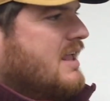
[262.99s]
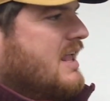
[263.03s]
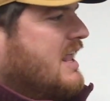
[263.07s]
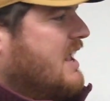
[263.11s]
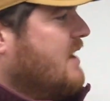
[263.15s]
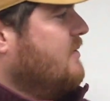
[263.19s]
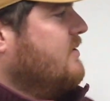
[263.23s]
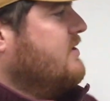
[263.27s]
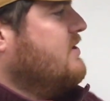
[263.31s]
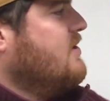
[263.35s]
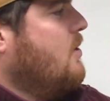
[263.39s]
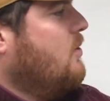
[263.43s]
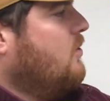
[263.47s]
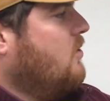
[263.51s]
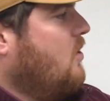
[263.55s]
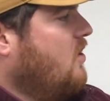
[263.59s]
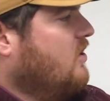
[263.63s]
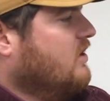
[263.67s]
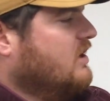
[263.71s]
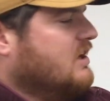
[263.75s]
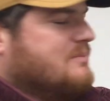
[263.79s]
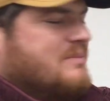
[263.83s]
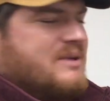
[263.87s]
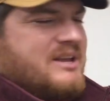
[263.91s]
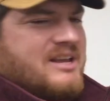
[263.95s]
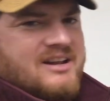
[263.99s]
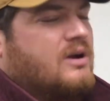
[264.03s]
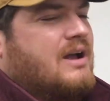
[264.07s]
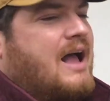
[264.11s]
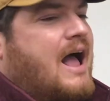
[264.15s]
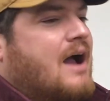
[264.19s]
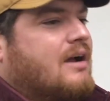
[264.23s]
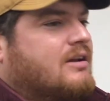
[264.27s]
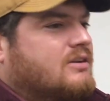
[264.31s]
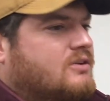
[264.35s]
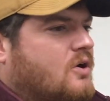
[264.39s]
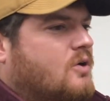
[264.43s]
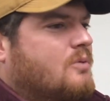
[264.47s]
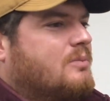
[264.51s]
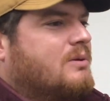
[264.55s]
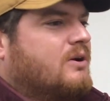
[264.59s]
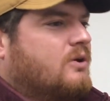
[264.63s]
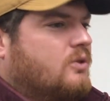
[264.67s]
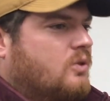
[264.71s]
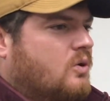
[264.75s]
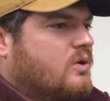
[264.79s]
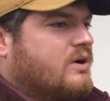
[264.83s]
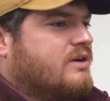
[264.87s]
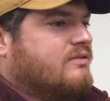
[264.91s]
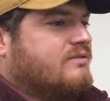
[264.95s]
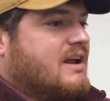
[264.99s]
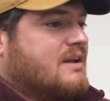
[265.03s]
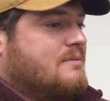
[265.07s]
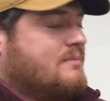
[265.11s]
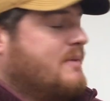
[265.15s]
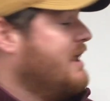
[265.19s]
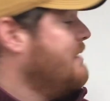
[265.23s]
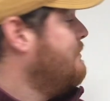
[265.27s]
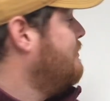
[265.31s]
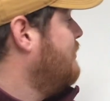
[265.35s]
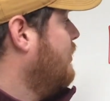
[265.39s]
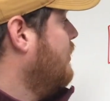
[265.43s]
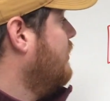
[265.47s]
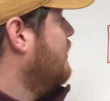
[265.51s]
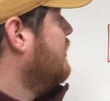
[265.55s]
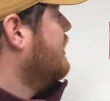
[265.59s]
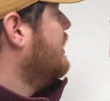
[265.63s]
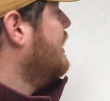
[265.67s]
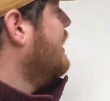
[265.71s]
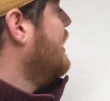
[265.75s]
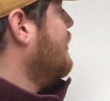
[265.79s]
it would no longer be an October Glory red maple.